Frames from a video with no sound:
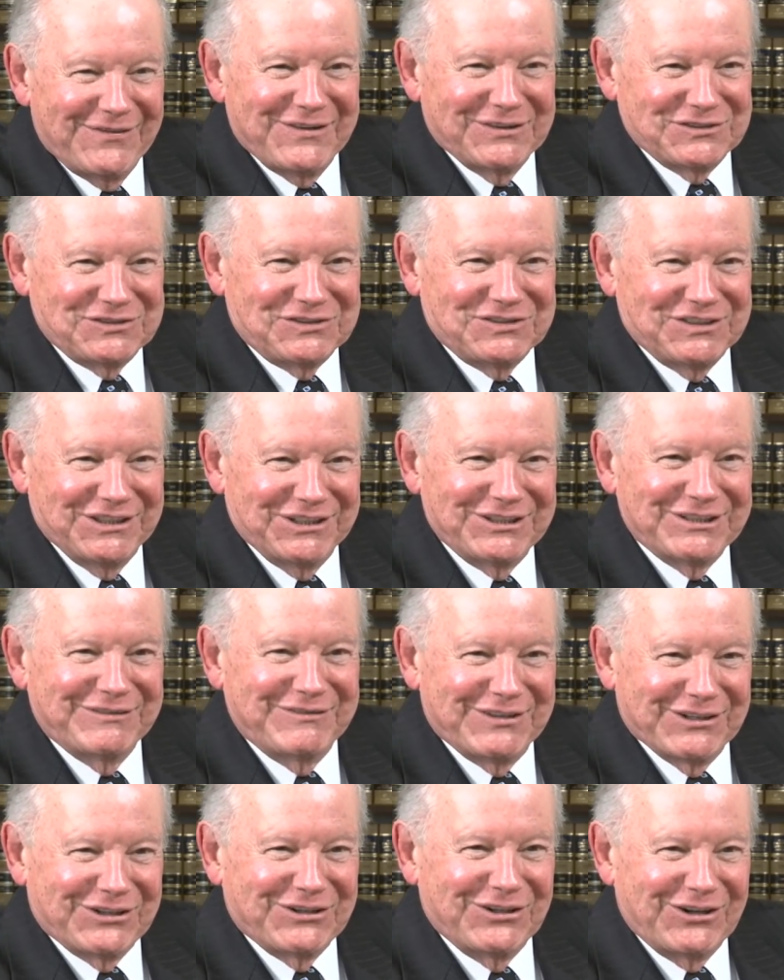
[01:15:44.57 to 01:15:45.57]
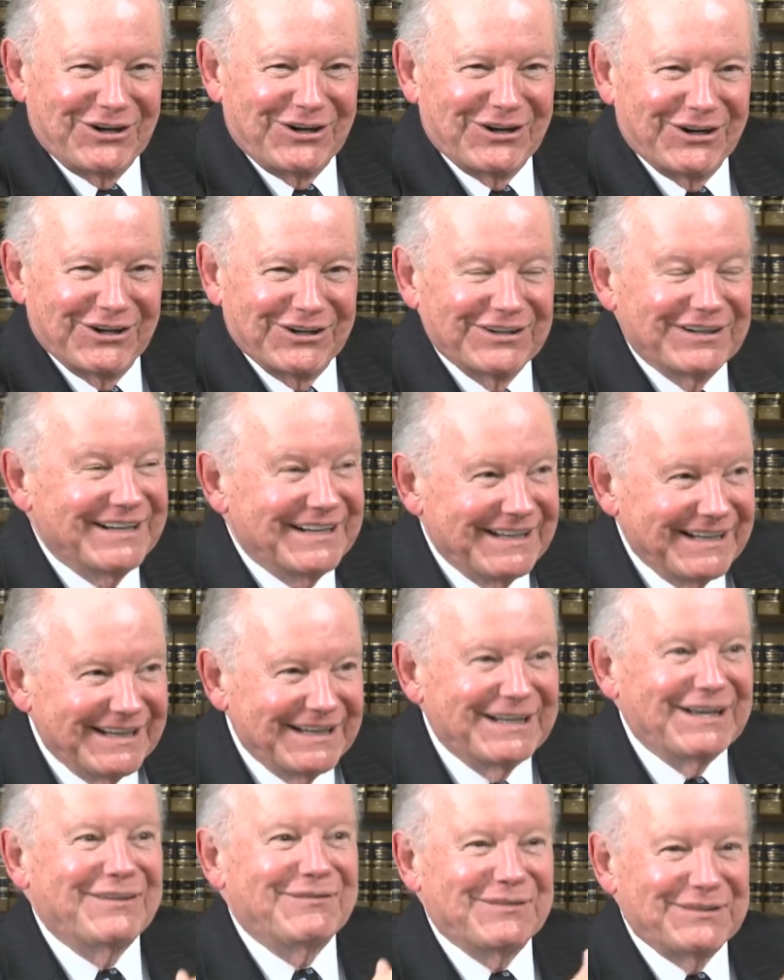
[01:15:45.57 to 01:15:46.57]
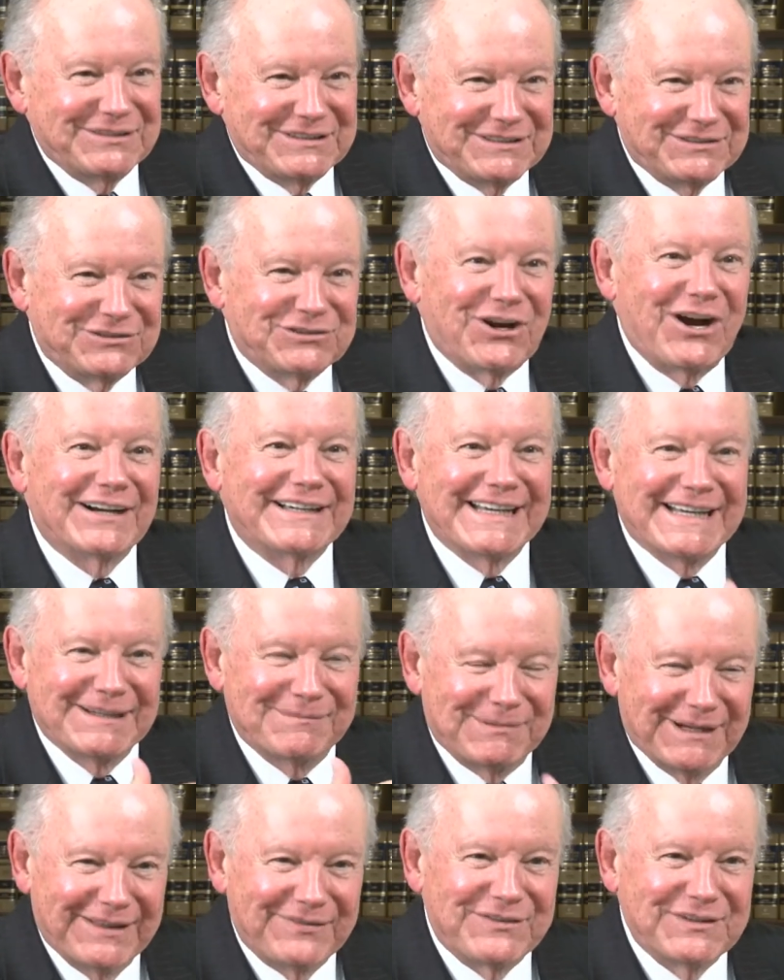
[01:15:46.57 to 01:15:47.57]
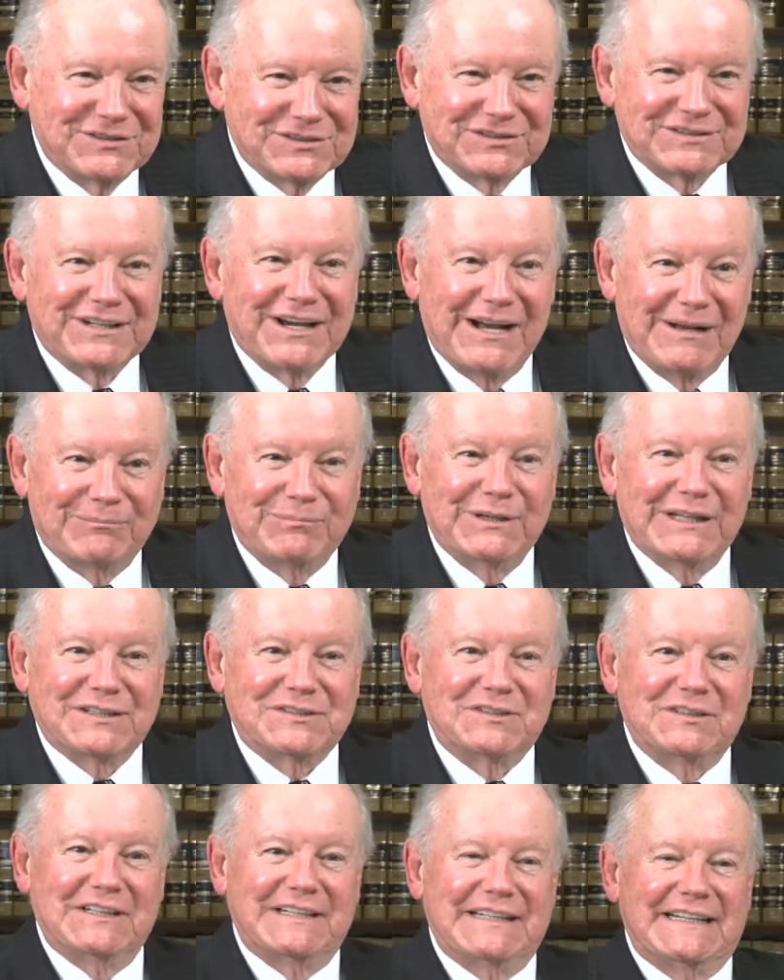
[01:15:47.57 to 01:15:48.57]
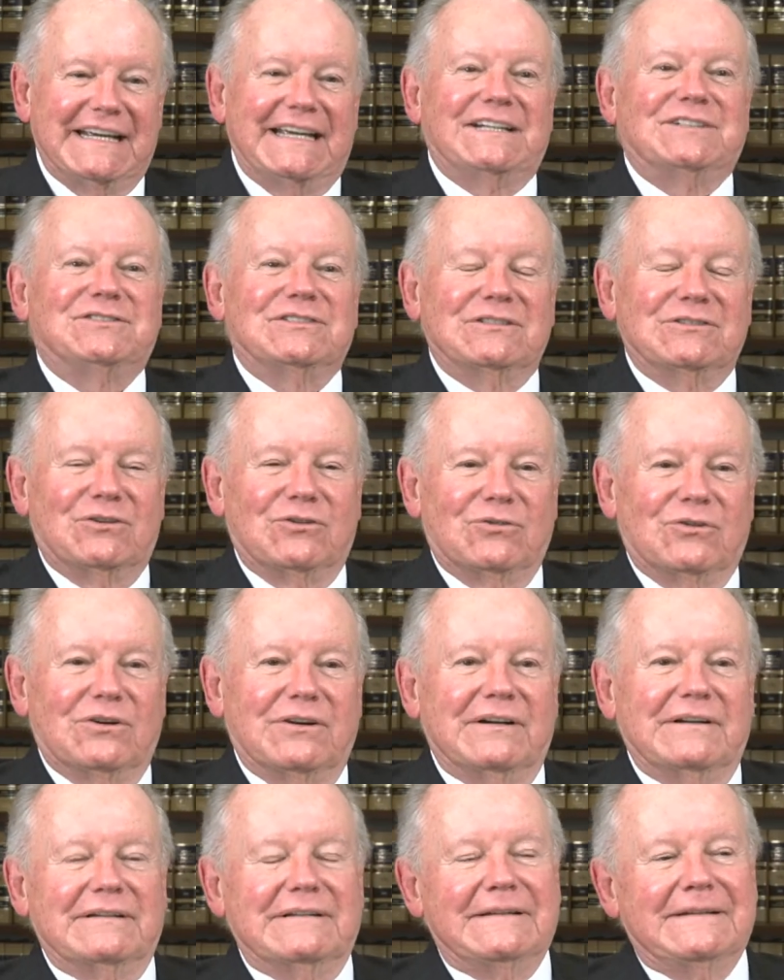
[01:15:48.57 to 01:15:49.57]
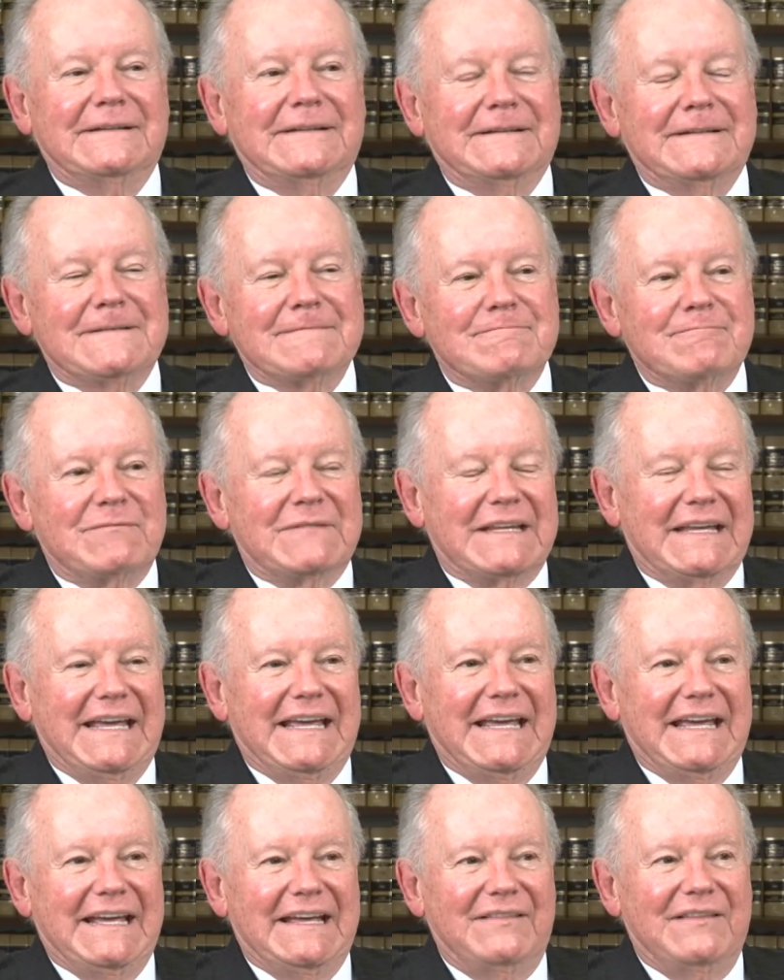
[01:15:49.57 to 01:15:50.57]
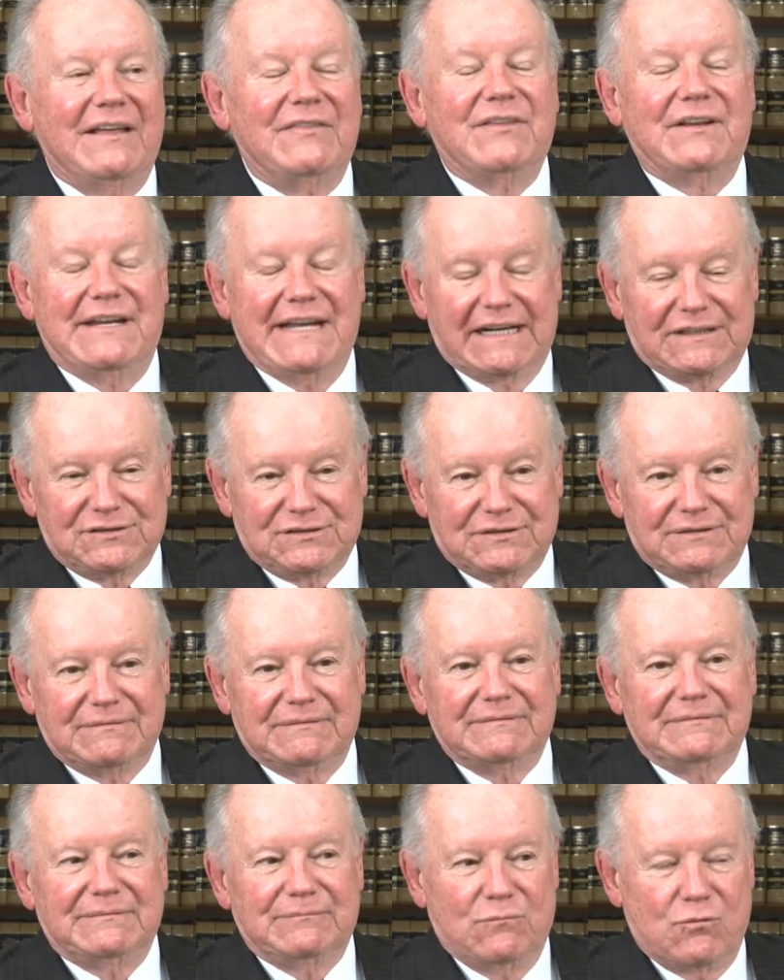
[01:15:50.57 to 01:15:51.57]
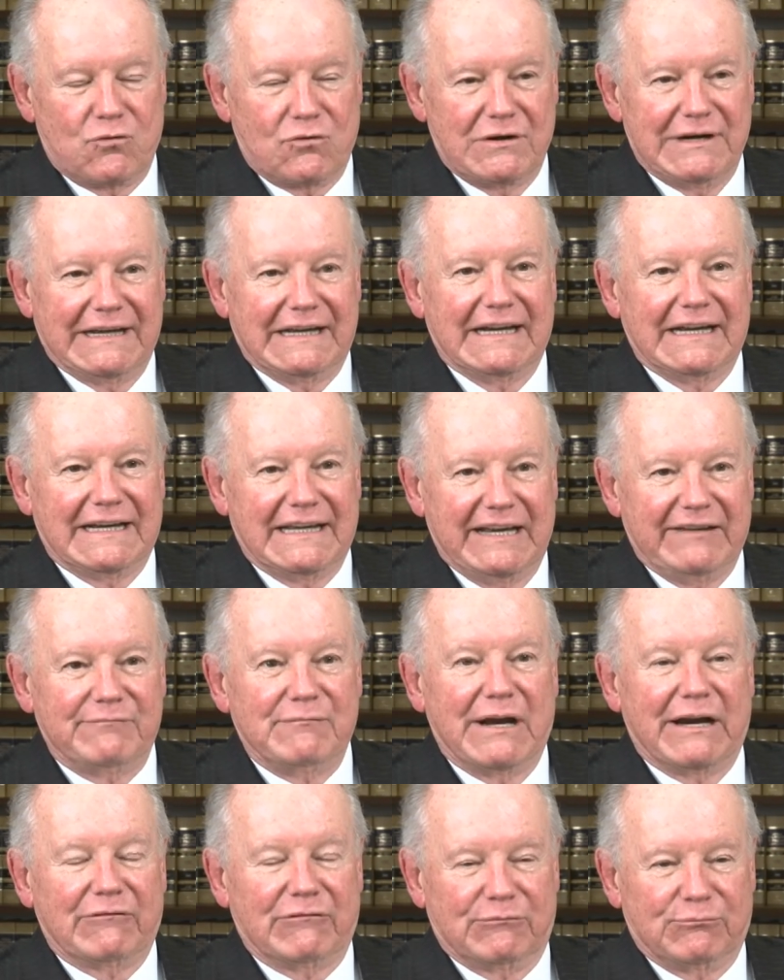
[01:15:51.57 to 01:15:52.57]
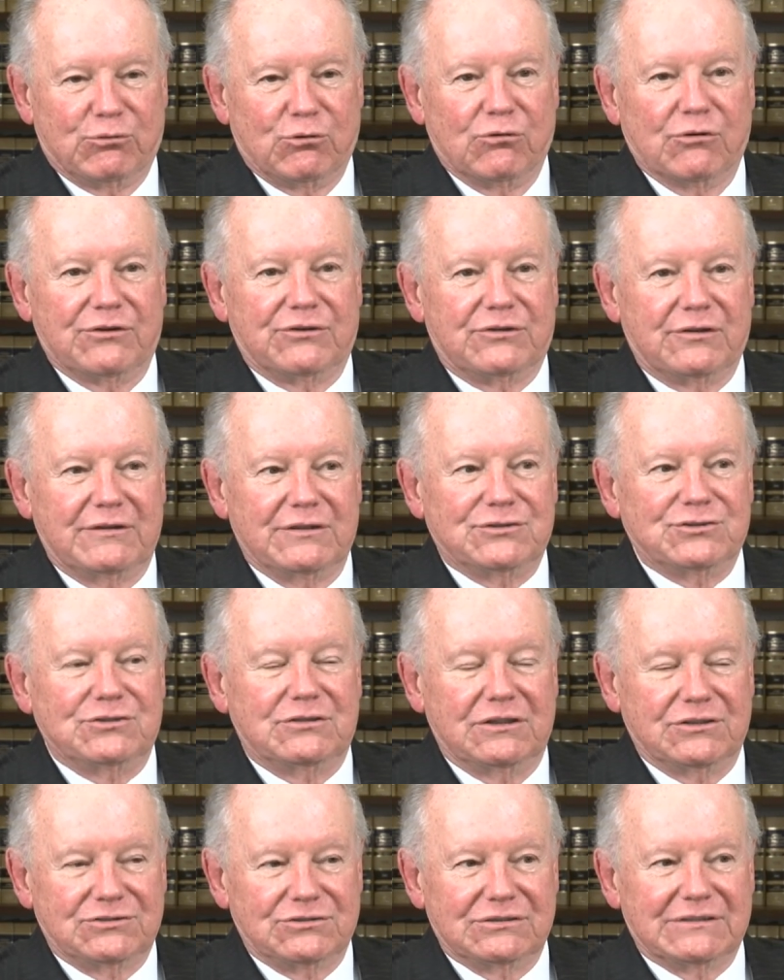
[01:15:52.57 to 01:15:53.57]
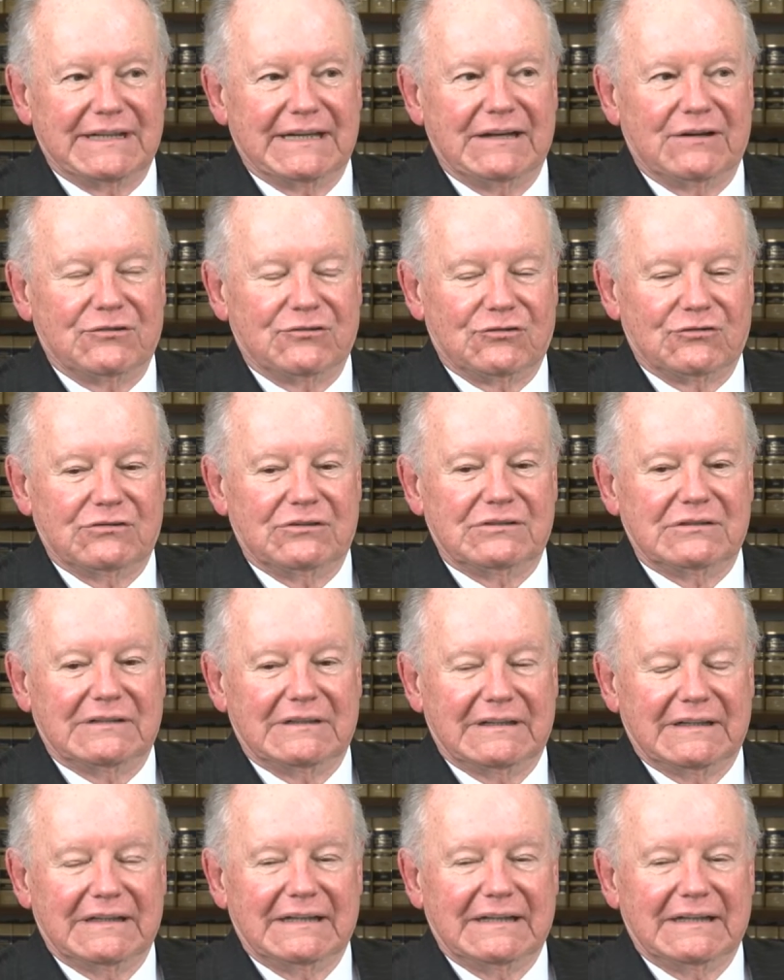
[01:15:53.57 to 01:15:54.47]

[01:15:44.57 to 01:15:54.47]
on the sill of the car talking about this complex litigation court. And then the next morning, I gave my report to the Judicial Council.